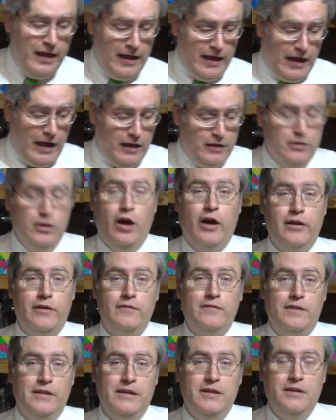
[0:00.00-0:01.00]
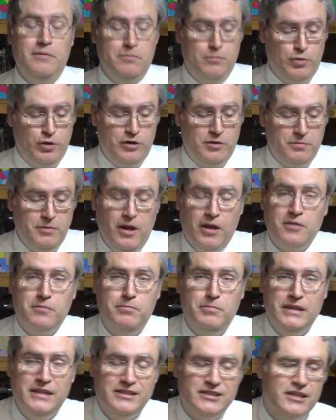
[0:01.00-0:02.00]
A lot of the Print-A-Block
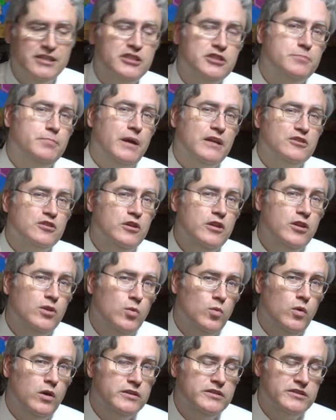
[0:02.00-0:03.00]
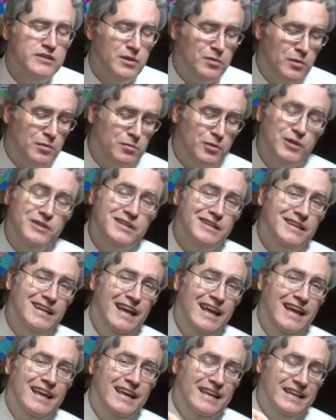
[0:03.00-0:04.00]
Beasts, especially the ones that were printed
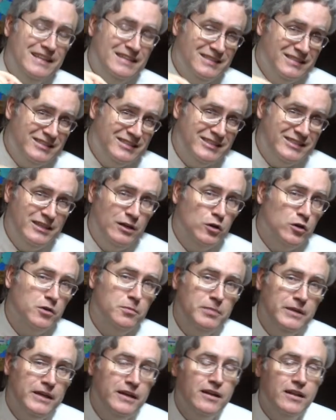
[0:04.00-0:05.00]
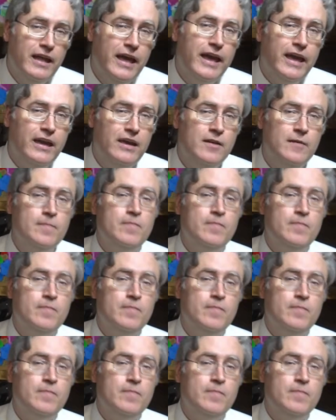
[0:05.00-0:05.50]
in silk PLA,